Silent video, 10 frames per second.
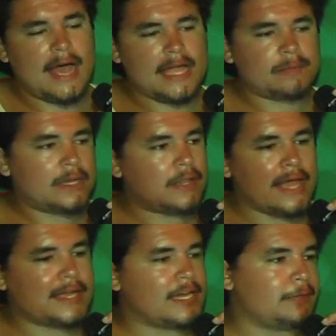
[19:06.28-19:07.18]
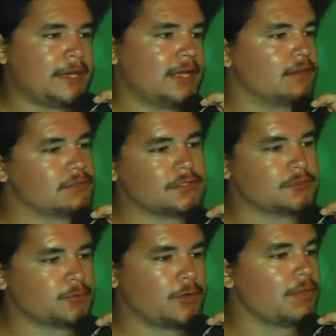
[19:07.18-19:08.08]
am unlike anybody else in
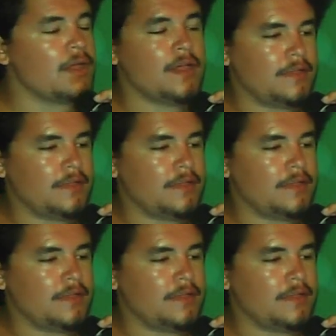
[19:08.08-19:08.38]
this world.